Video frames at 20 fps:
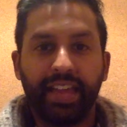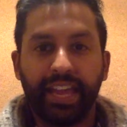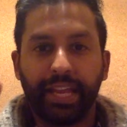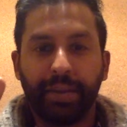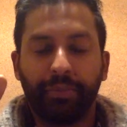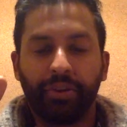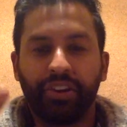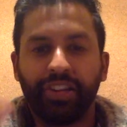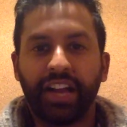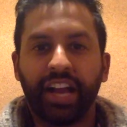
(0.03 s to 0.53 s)

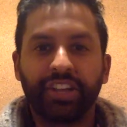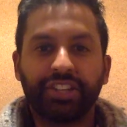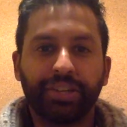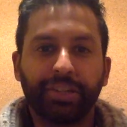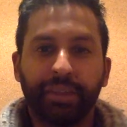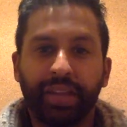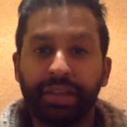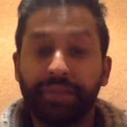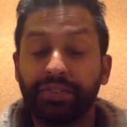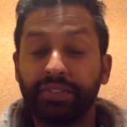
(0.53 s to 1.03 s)
Thank you,
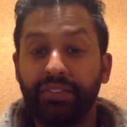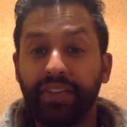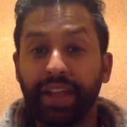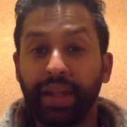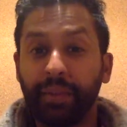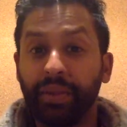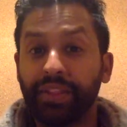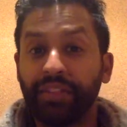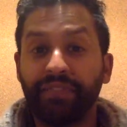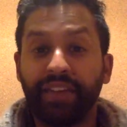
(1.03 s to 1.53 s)
Moriyashi. My name is
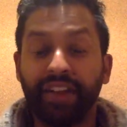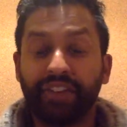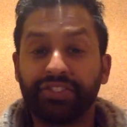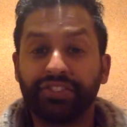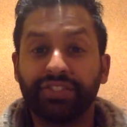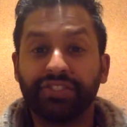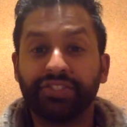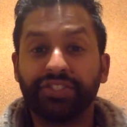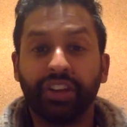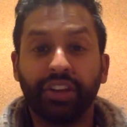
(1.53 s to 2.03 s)
Vivek, one of the
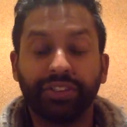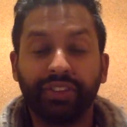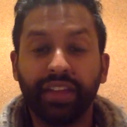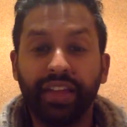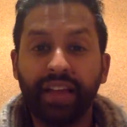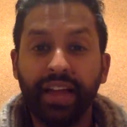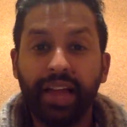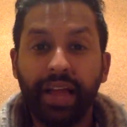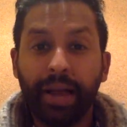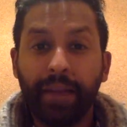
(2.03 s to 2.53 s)
founders of Salt.
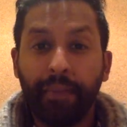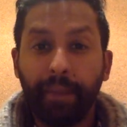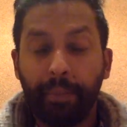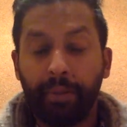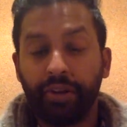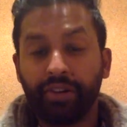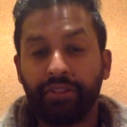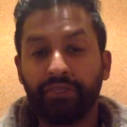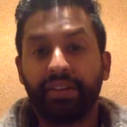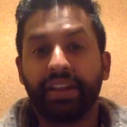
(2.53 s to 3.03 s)
Our
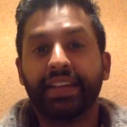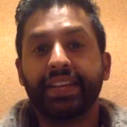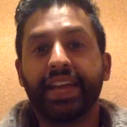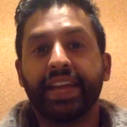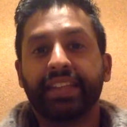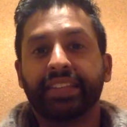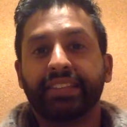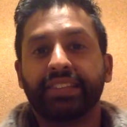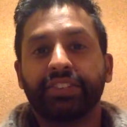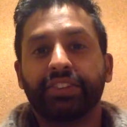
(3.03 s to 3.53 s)
partner, Run and
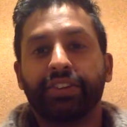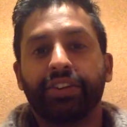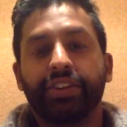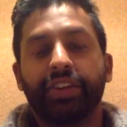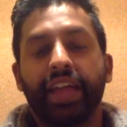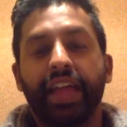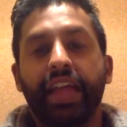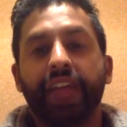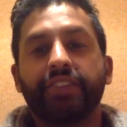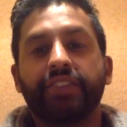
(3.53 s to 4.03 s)
I like to start our
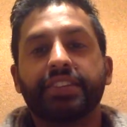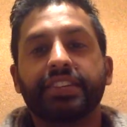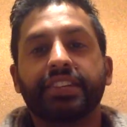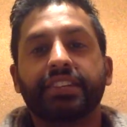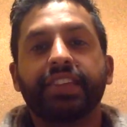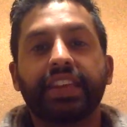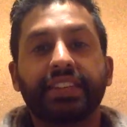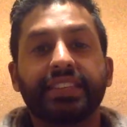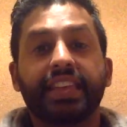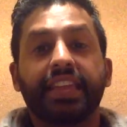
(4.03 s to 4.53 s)
day every
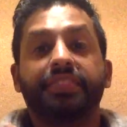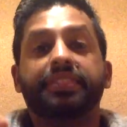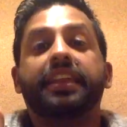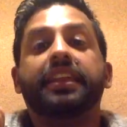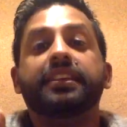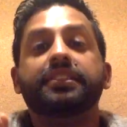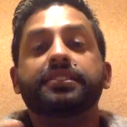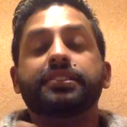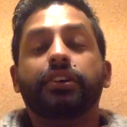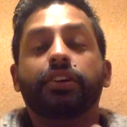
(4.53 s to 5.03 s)
single day saying
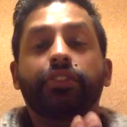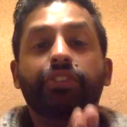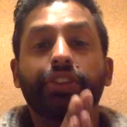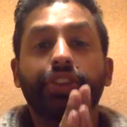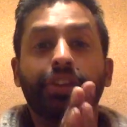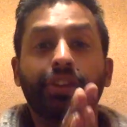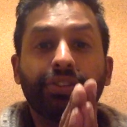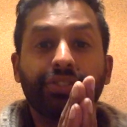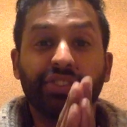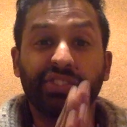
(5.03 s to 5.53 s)
thank you to all of our
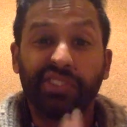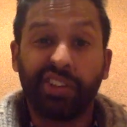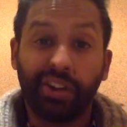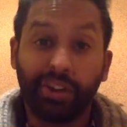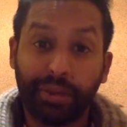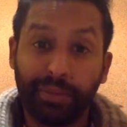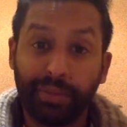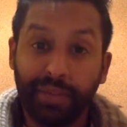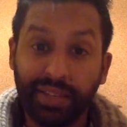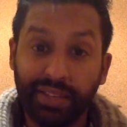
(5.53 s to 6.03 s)
new users.
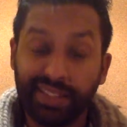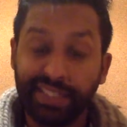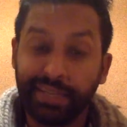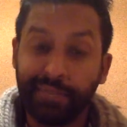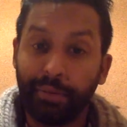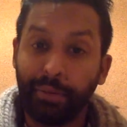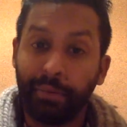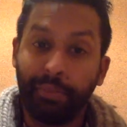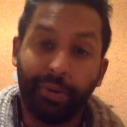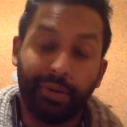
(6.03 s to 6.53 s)
Our community is
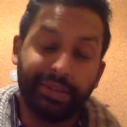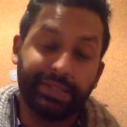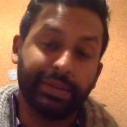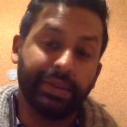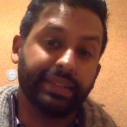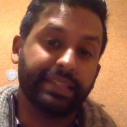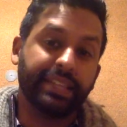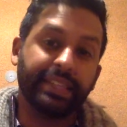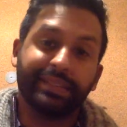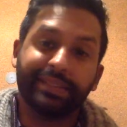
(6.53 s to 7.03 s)
super important
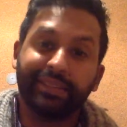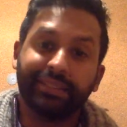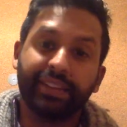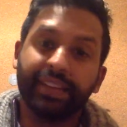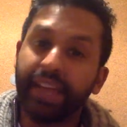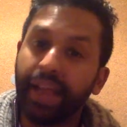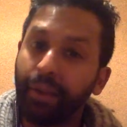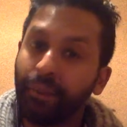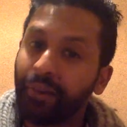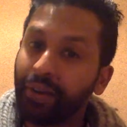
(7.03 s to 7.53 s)
to us. That's why
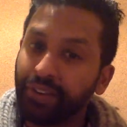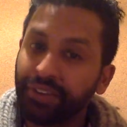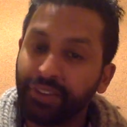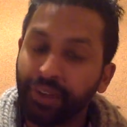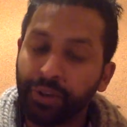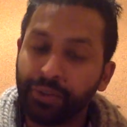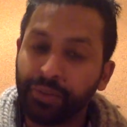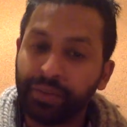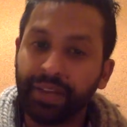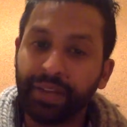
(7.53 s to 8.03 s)
Run and I work as
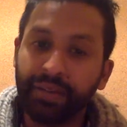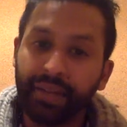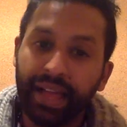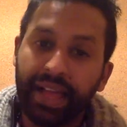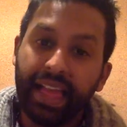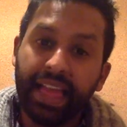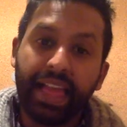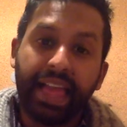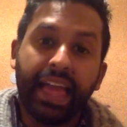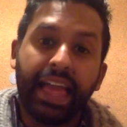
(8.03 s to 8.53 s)
hard as we do,
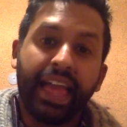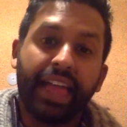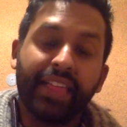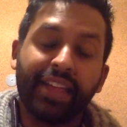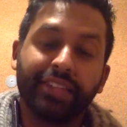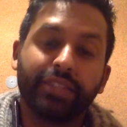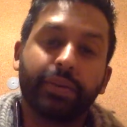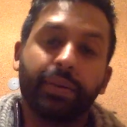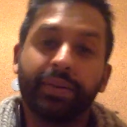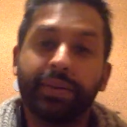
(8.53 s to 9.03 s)
and
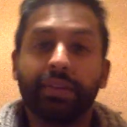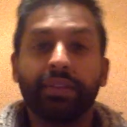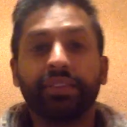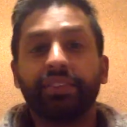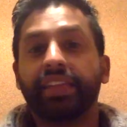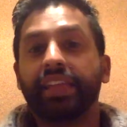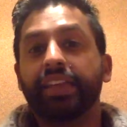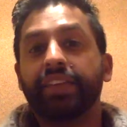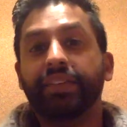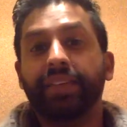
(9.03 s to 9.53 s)
that's why we do
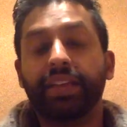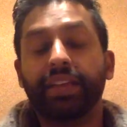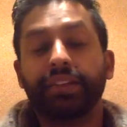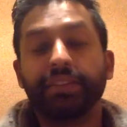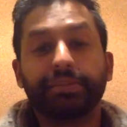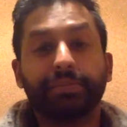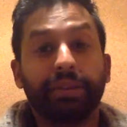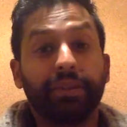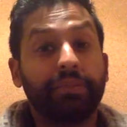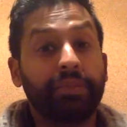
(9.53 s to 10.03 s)
these thank you
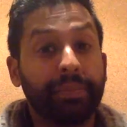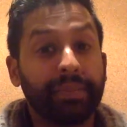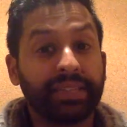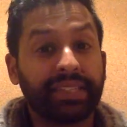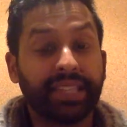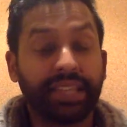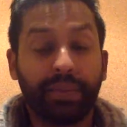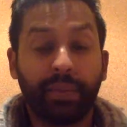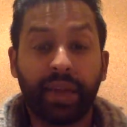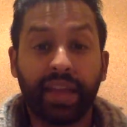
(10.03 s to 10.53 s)
videos. But if you
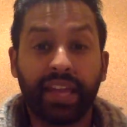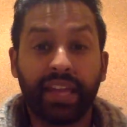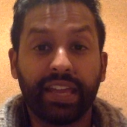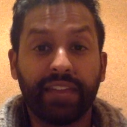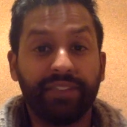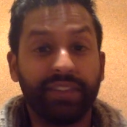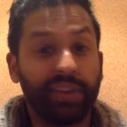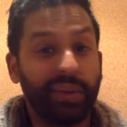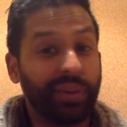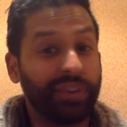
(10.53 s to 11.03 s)
missed anyway,
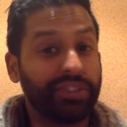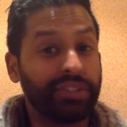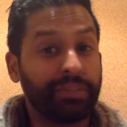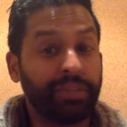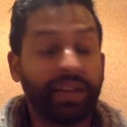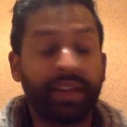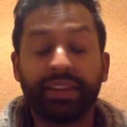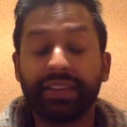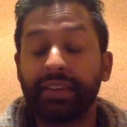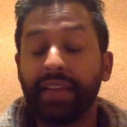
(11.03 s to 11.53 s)
have any questions
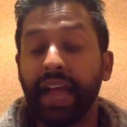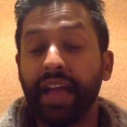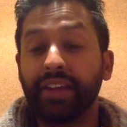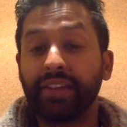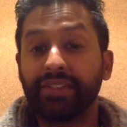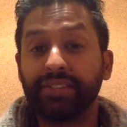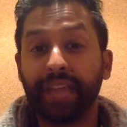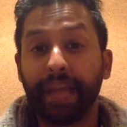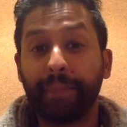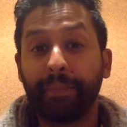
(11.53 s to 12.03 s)
about how
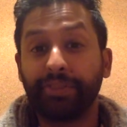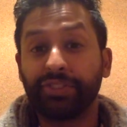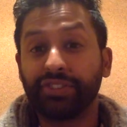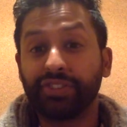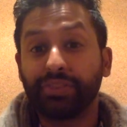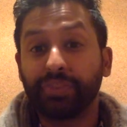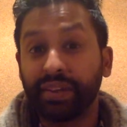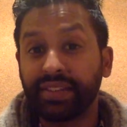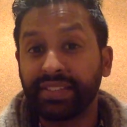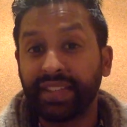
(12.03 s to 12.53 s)
to use app or
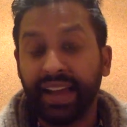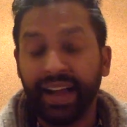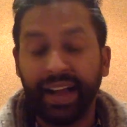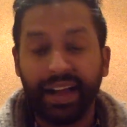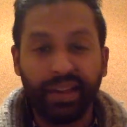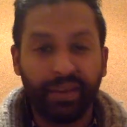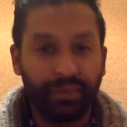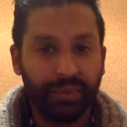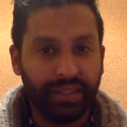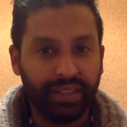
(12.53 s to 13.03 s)
just want to say
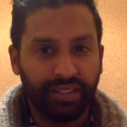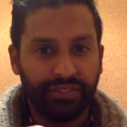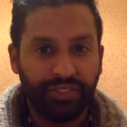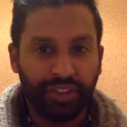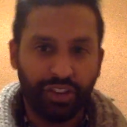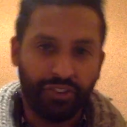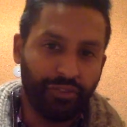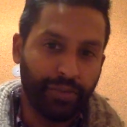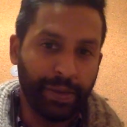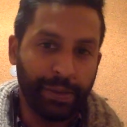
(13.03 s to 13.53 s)
hi, we'd love
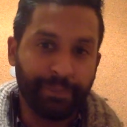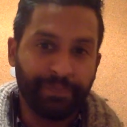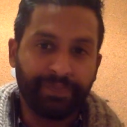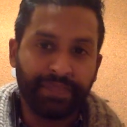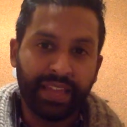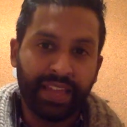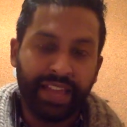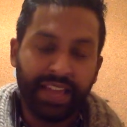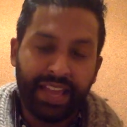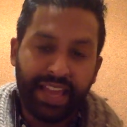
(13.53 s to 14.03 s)
to hear from you.
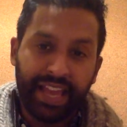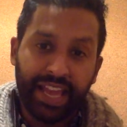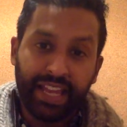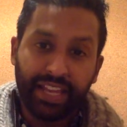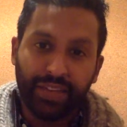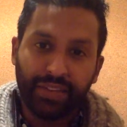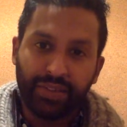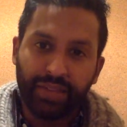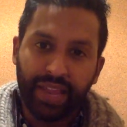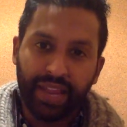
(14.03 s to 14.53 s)
And
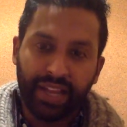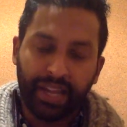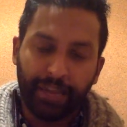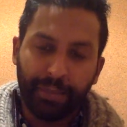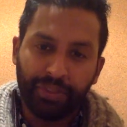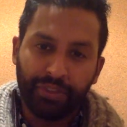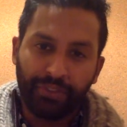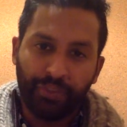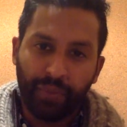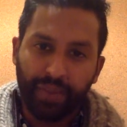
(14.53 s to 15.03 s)
you can do that in a
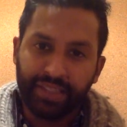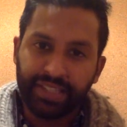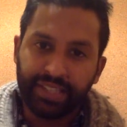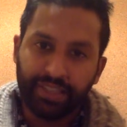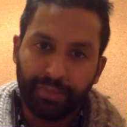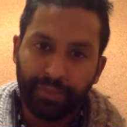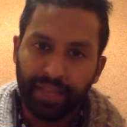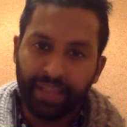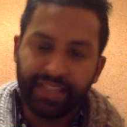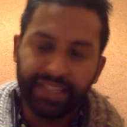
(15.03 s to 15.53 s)
couple different ways. So
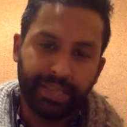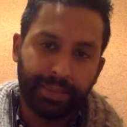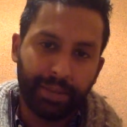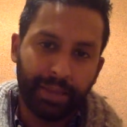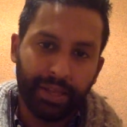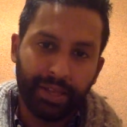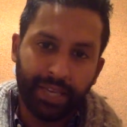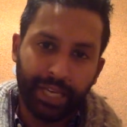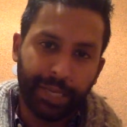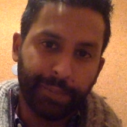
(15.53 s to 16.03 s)
you can reply to this
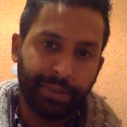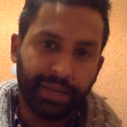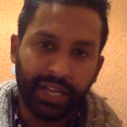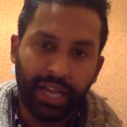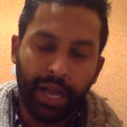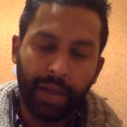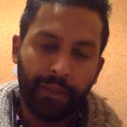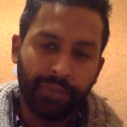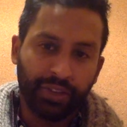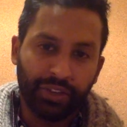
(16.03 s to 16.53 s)
email, you can put a
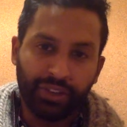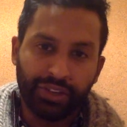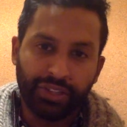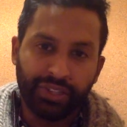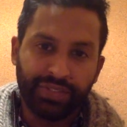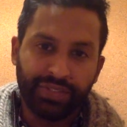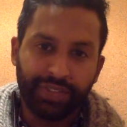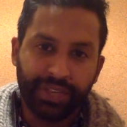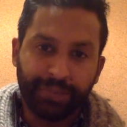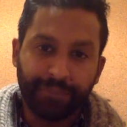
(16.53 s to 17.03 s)
comment below your
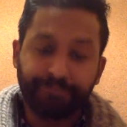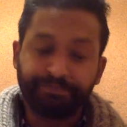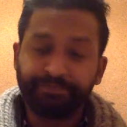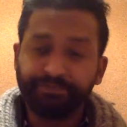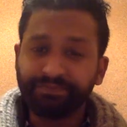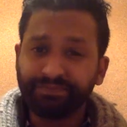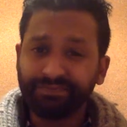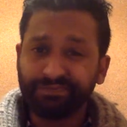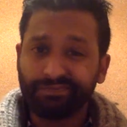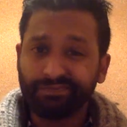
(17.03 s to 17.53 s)
YouTube video,
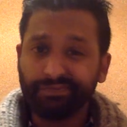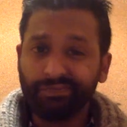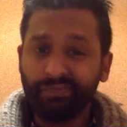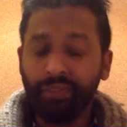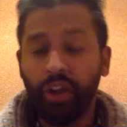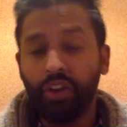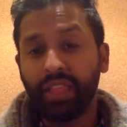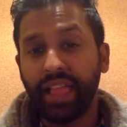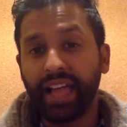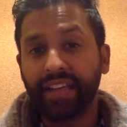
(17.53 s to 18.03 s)

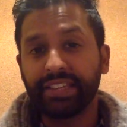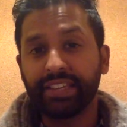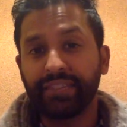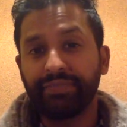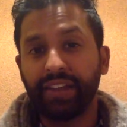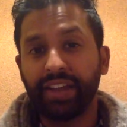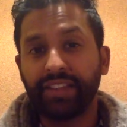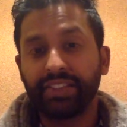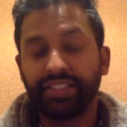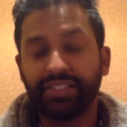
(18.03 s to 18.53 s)
or lastly,
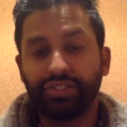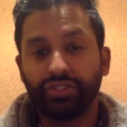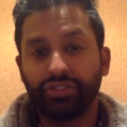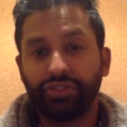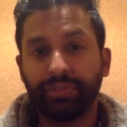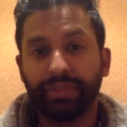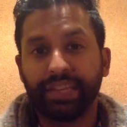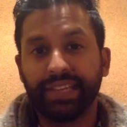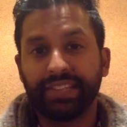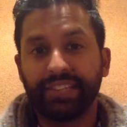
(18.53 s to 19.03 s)
find us on
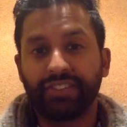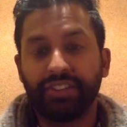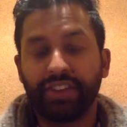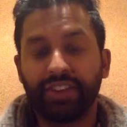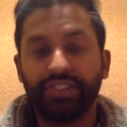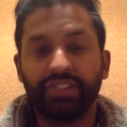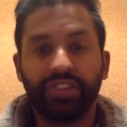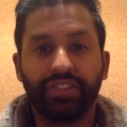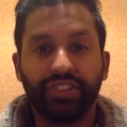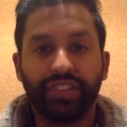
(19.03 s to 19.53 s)
social media it's Try
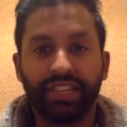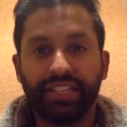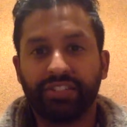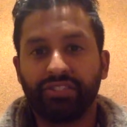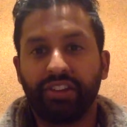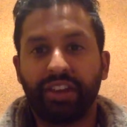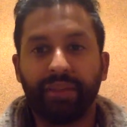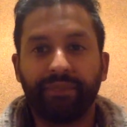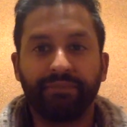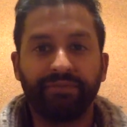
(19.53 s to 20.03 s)
Salt on
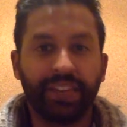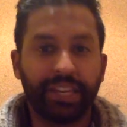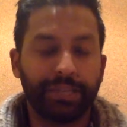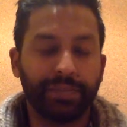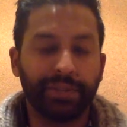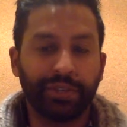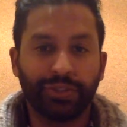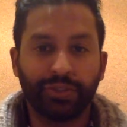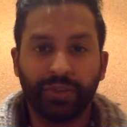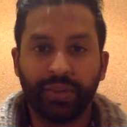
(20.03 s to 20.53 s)
Instagram,
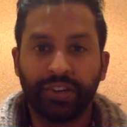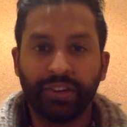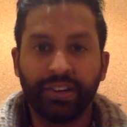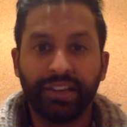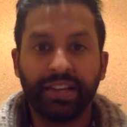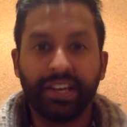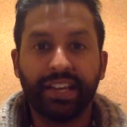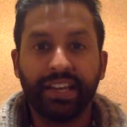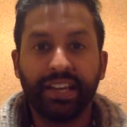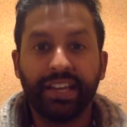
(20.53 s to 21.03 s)
Facebook, Twitter.
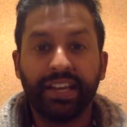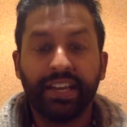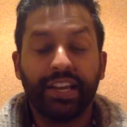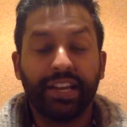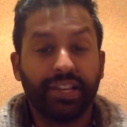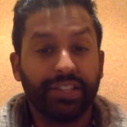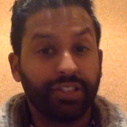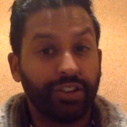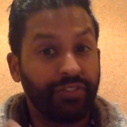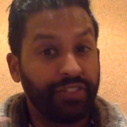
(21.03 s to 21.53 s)

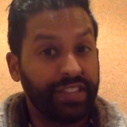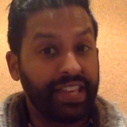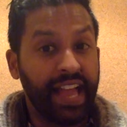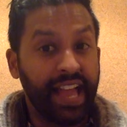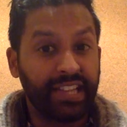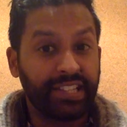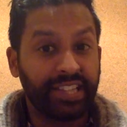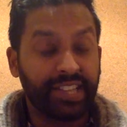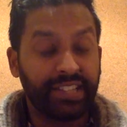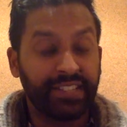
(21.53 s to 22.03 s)
Don't forget
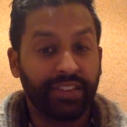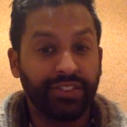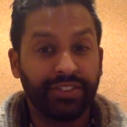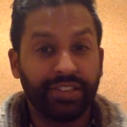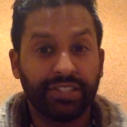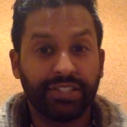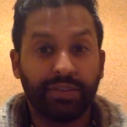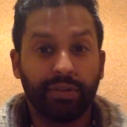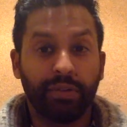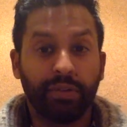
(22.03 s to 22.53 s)
the hashtag
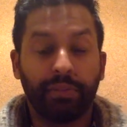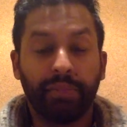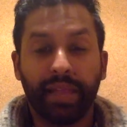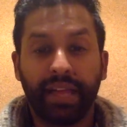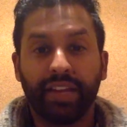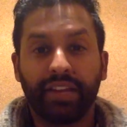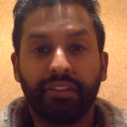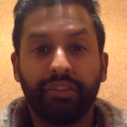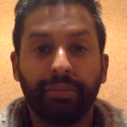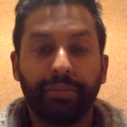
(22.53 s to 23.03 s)
Salted so we
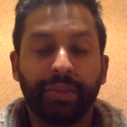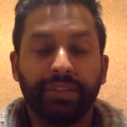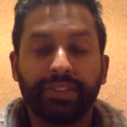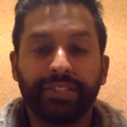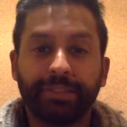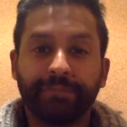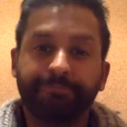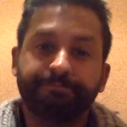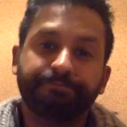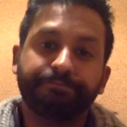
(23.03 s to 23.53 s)
reply to your
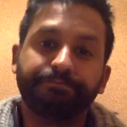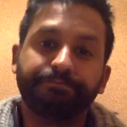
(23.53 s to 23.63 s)
posting.